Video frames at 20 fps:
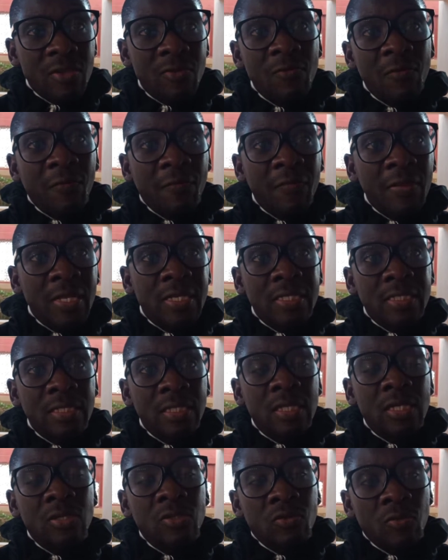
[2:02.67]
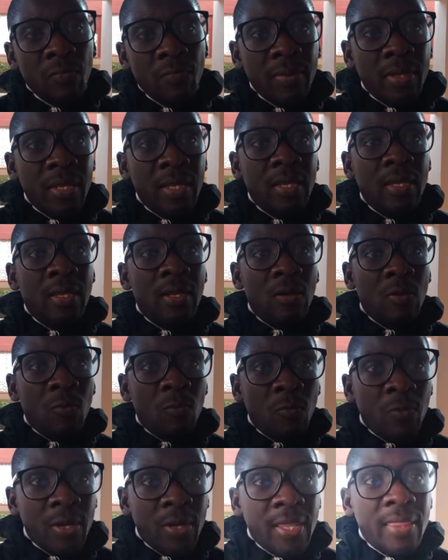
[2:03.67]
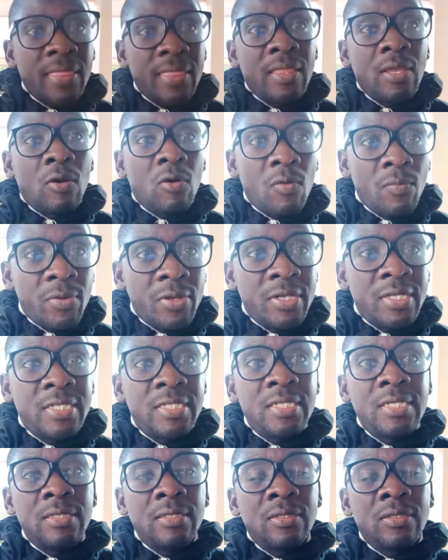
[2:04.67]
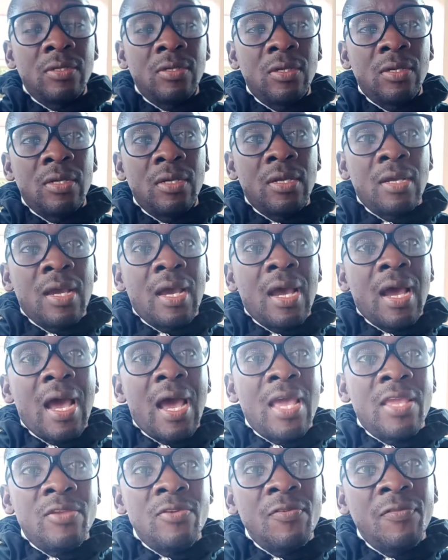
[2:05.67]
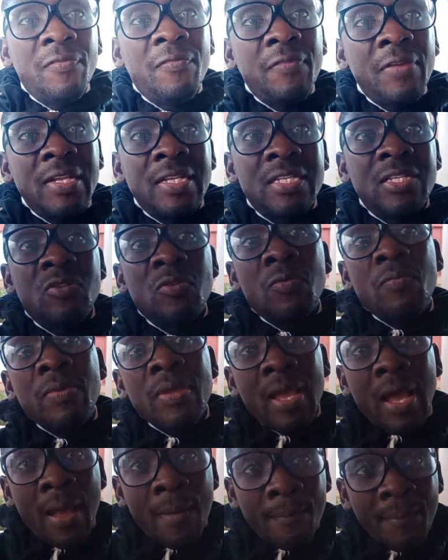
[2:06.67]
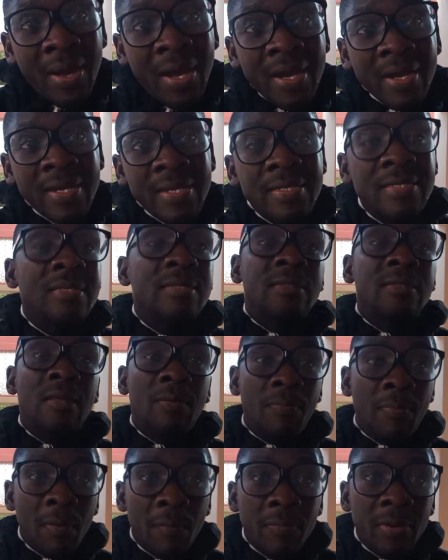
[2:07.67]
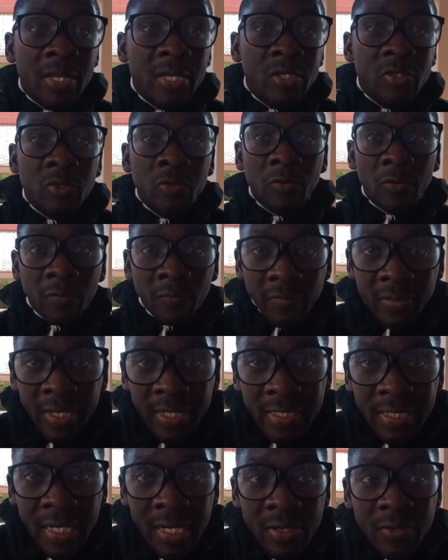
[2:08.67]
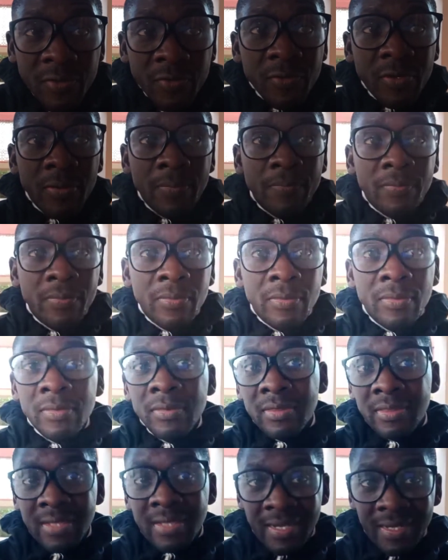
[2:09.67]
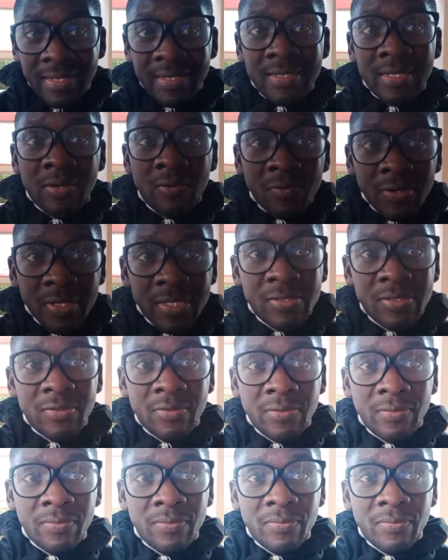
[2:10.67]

you fit to be with the community? Are you fit to be amongst the population of that country? That is a question.